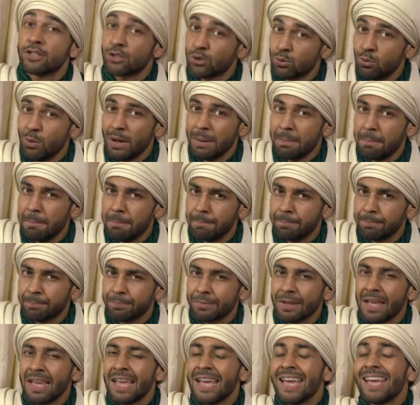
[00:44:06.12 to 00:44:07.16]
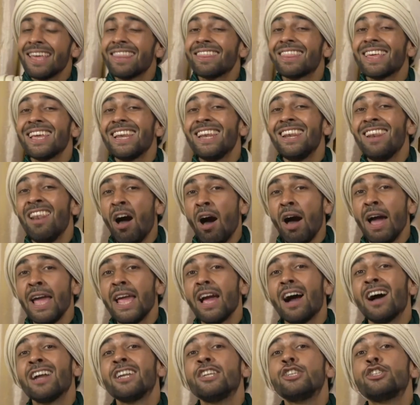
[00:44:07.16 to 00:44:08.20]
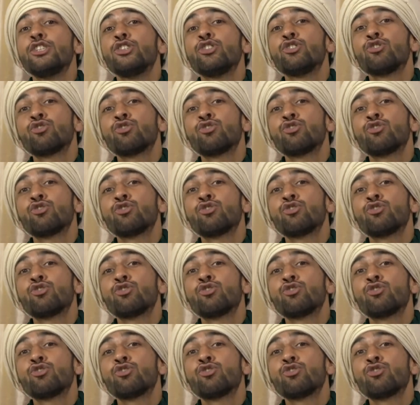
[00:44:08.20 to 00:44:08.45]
a swim, they lie under